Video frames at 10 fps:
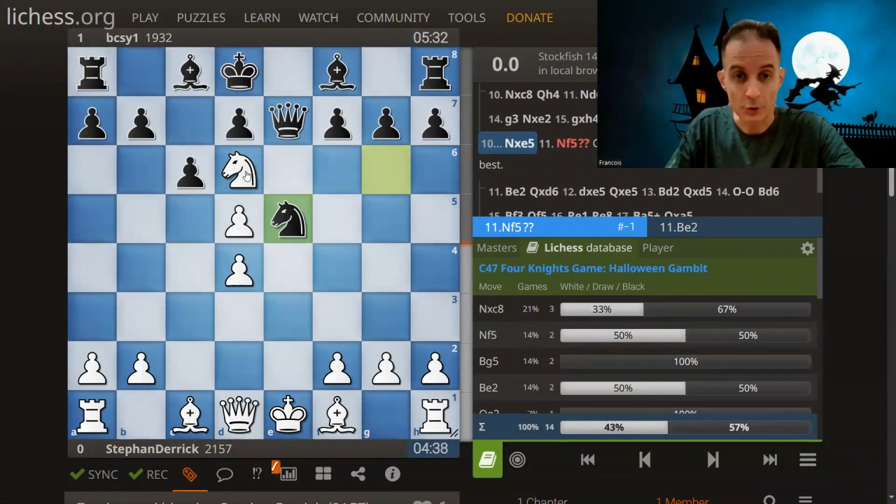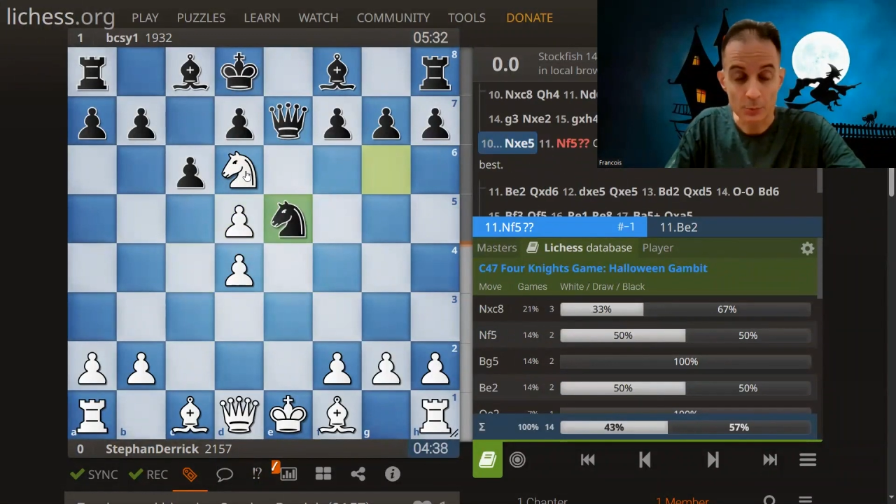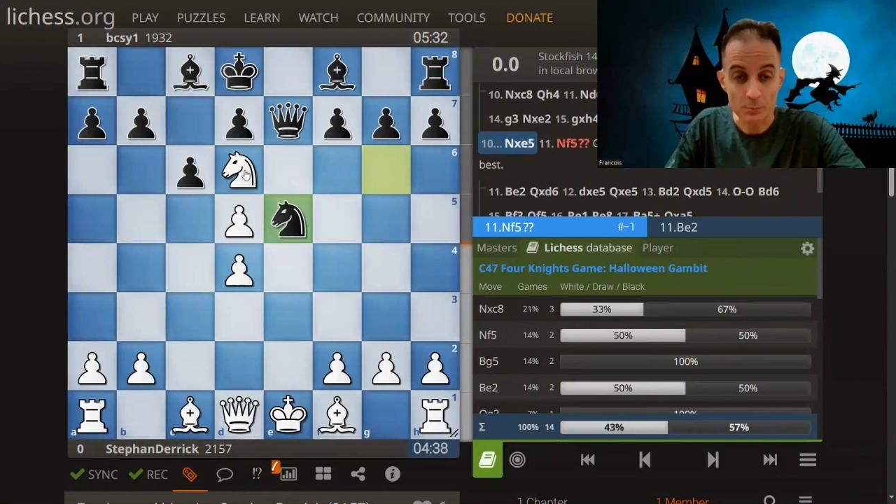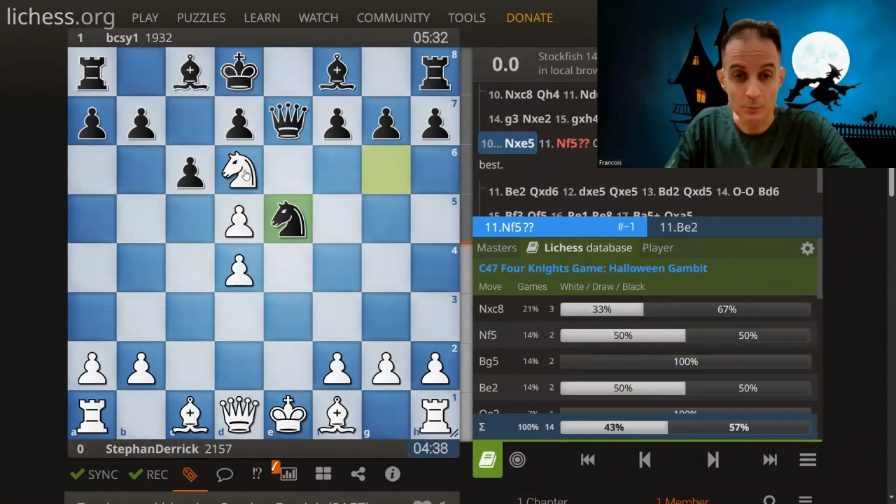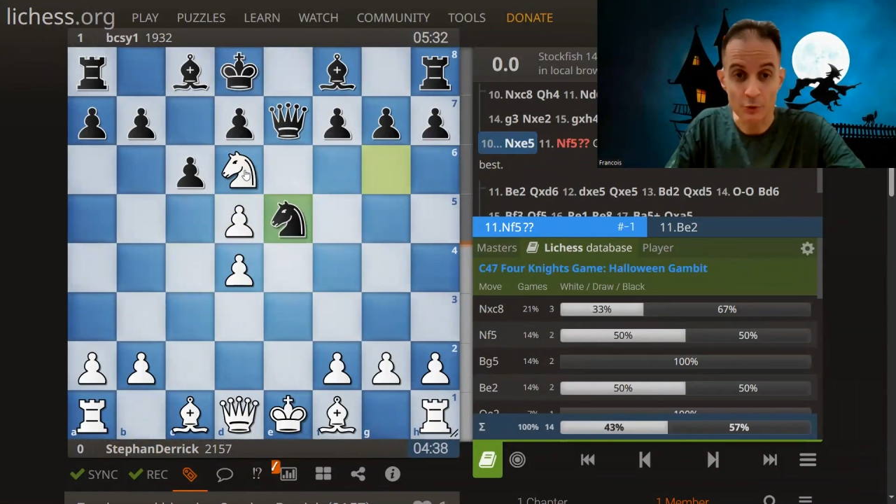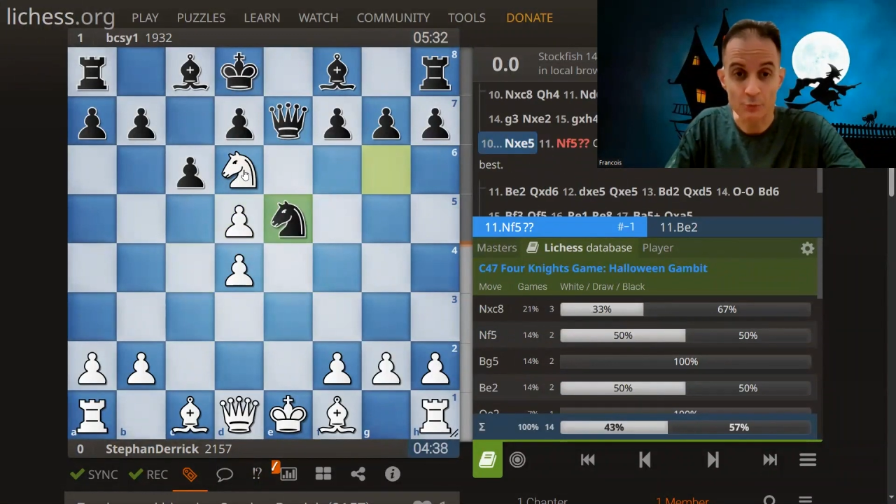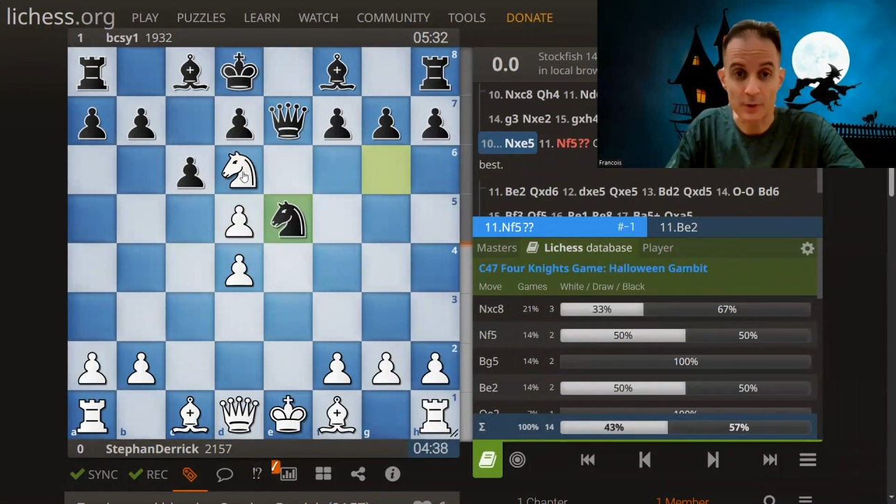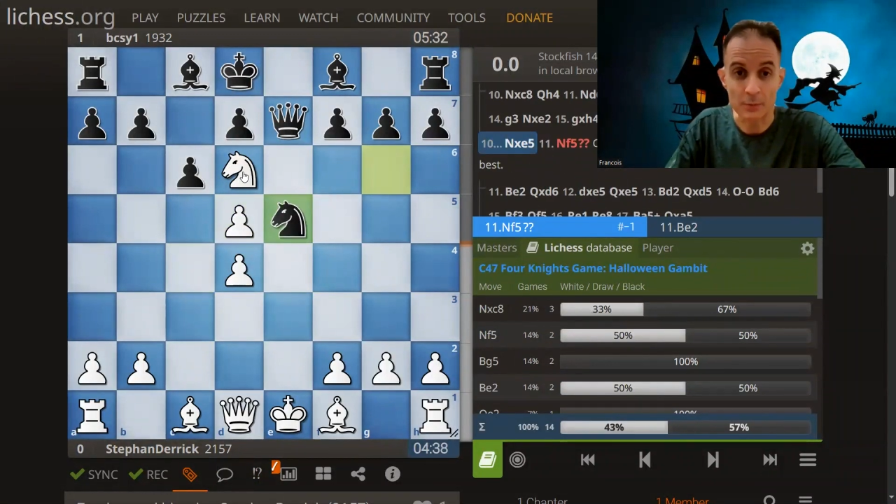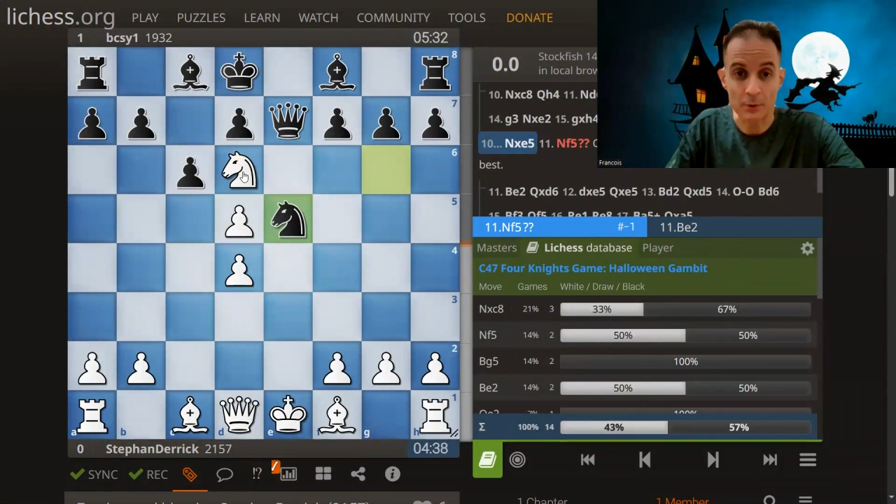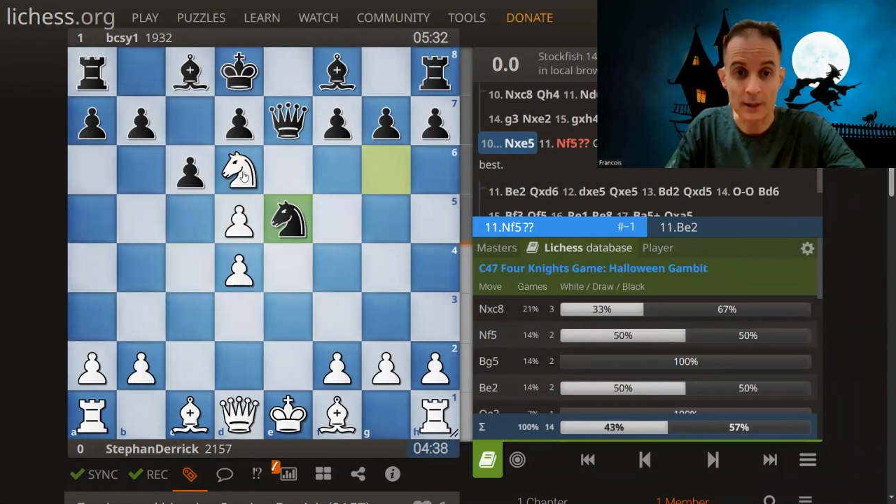Good move
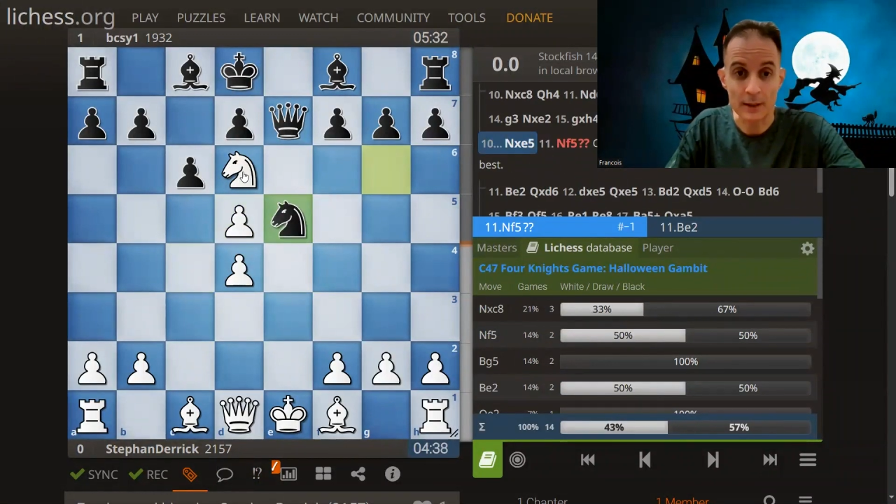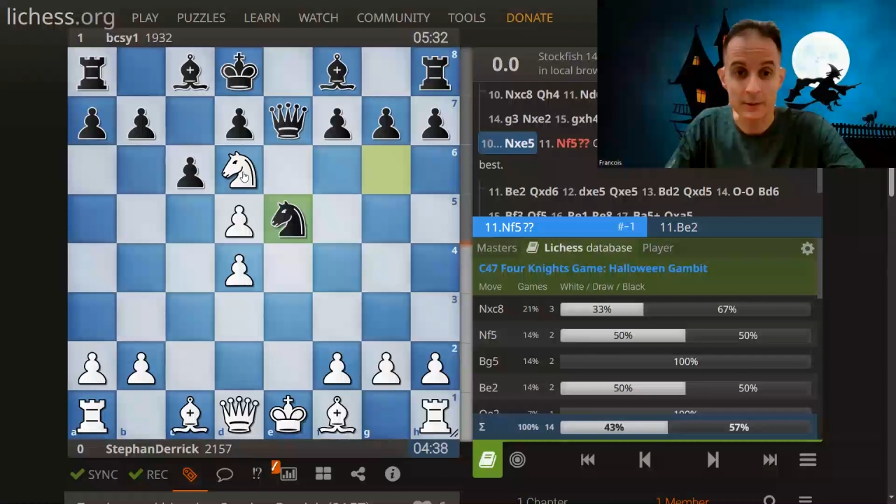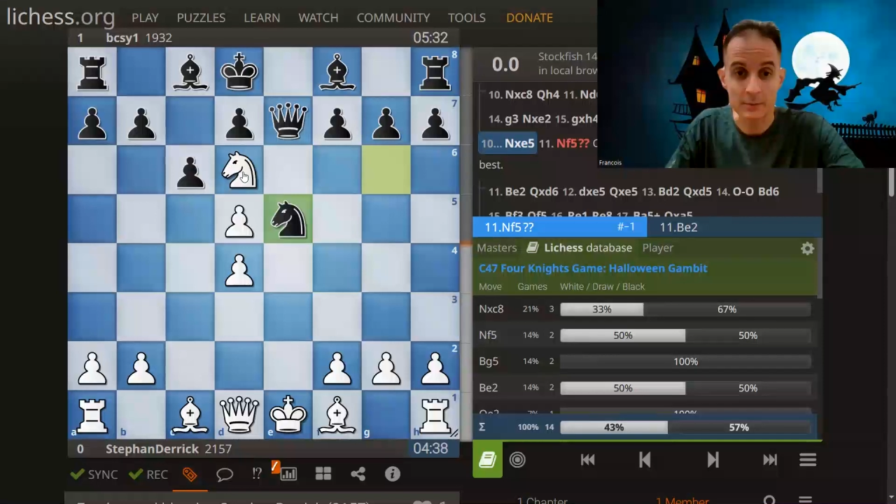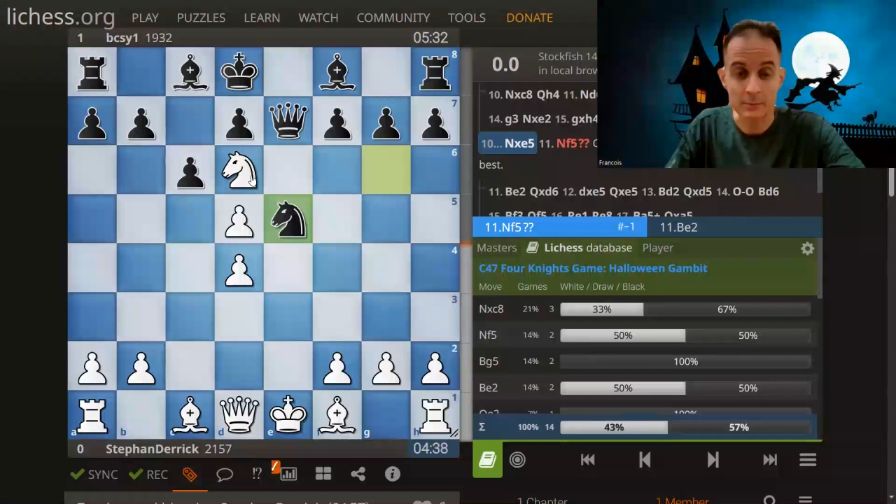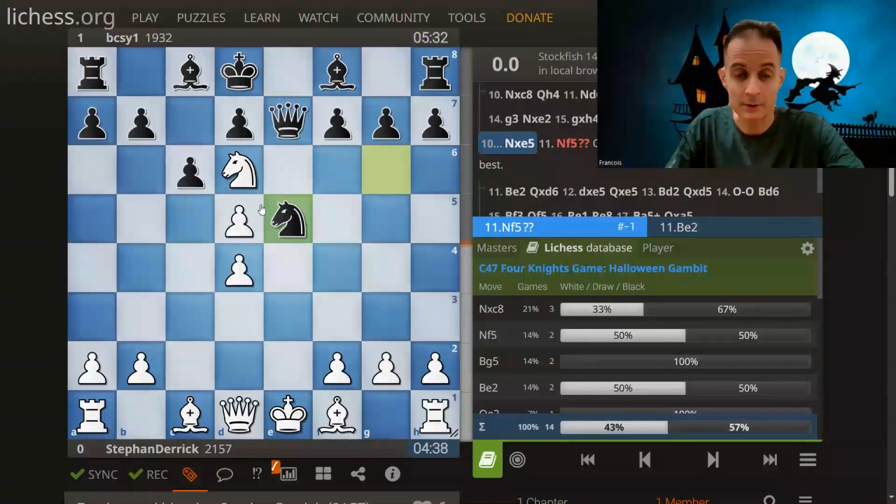by black,